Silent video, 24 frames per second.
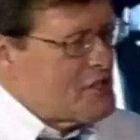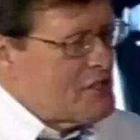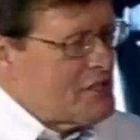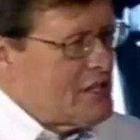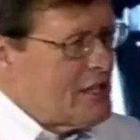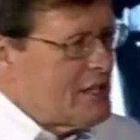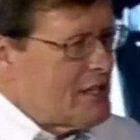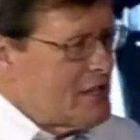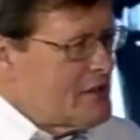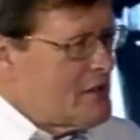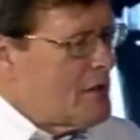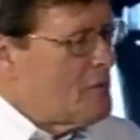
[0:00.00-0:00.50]
that
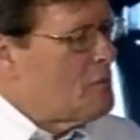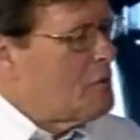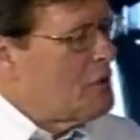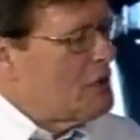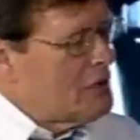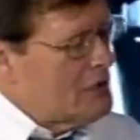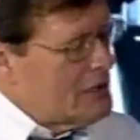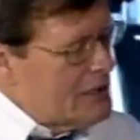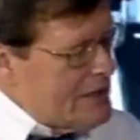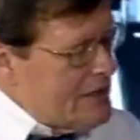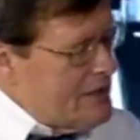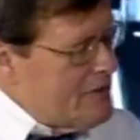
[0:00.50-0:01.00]
he that
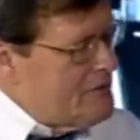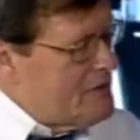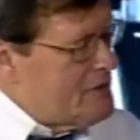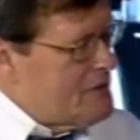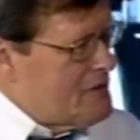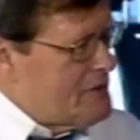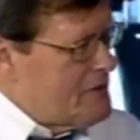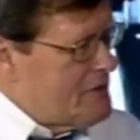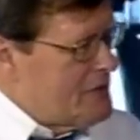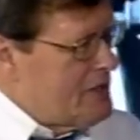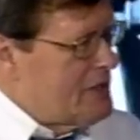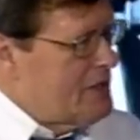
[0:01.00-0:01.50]

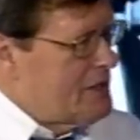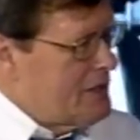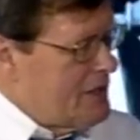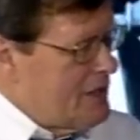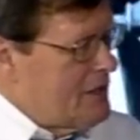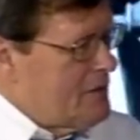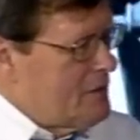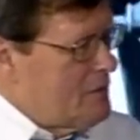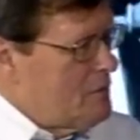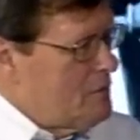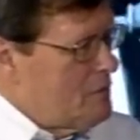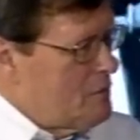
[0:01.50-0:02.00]
believeth in
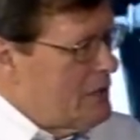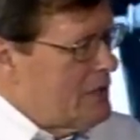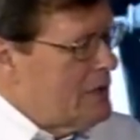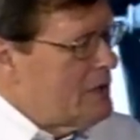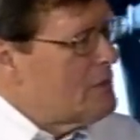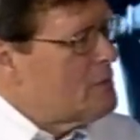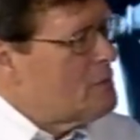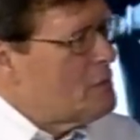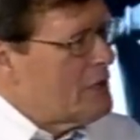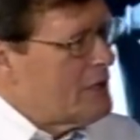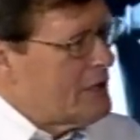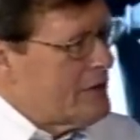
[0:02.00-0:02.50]
him, he
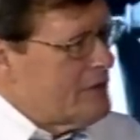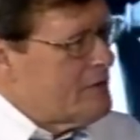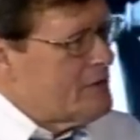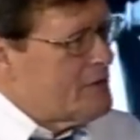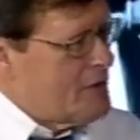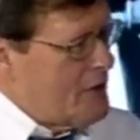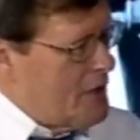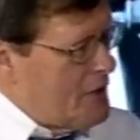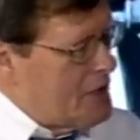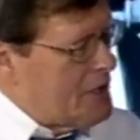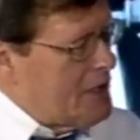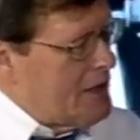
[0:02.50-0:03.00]
that
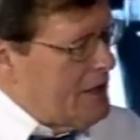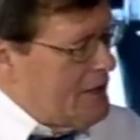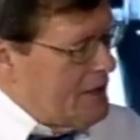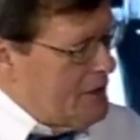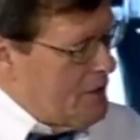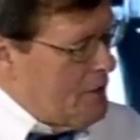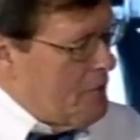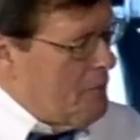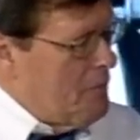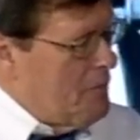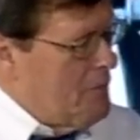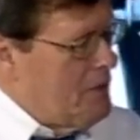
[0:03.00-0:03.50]
believeth on
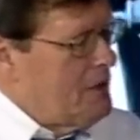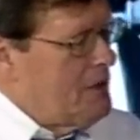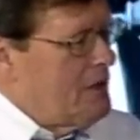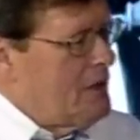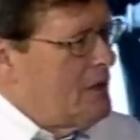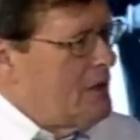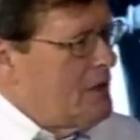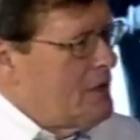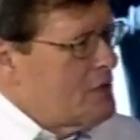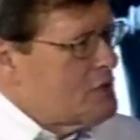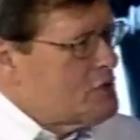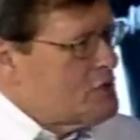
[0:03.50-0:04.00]
him
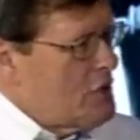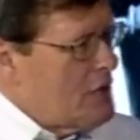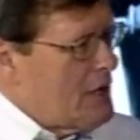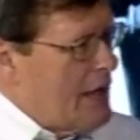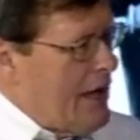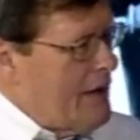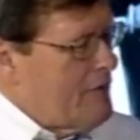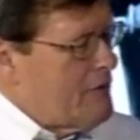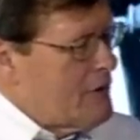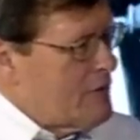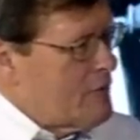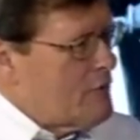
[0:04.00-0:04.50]
shall
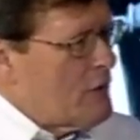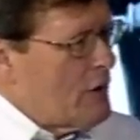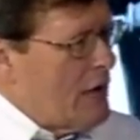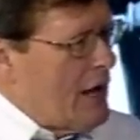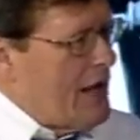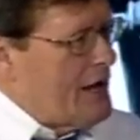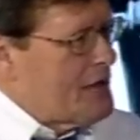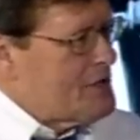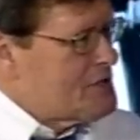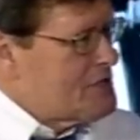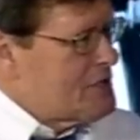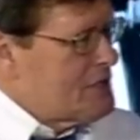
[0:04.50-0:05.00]
have
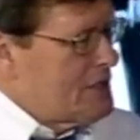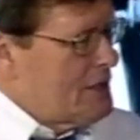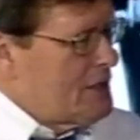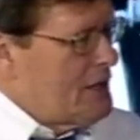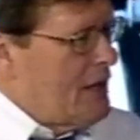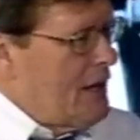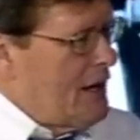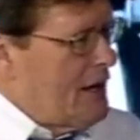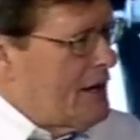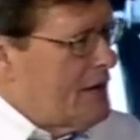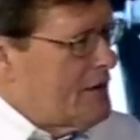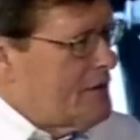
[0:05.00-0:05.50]
everlasting
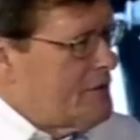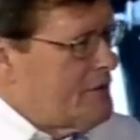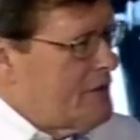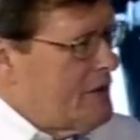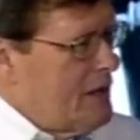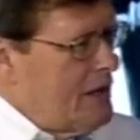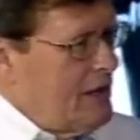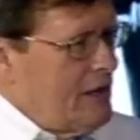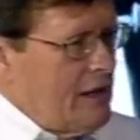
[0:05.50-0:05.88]
life.